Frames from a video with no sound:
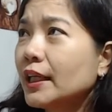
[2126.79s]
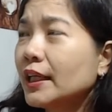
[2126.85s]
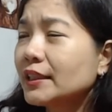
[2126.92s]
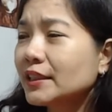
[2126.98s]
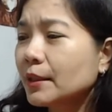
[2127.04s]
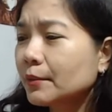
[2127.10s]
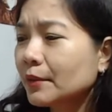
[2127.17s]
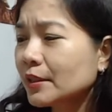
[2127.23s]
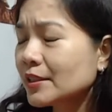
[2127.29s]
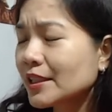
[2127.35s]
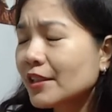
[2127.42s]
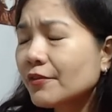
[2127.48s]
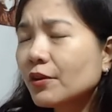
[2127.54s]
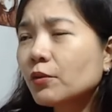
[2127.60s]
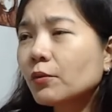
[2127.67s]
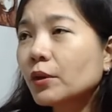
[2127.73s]
And sometimes,
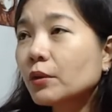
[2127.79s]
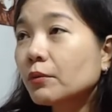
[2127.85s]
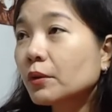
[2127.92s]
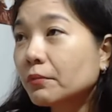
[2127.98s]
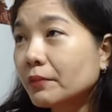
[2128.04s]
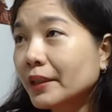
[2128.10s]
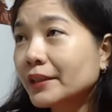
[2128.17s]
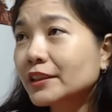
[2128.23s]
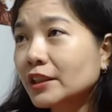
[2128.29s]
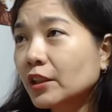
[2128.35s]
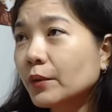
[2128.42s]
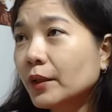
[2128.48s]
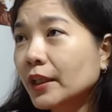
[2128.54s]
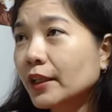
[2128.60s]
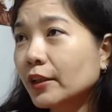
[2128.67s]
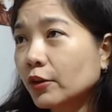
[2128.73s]
even when we're
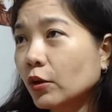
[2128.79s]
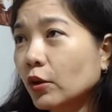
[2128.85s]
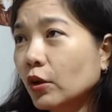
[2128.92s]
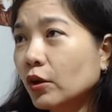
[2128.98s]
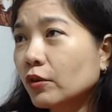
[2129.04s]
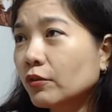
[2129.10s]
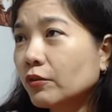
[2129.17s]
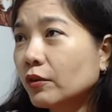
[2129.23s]
rescuing a dog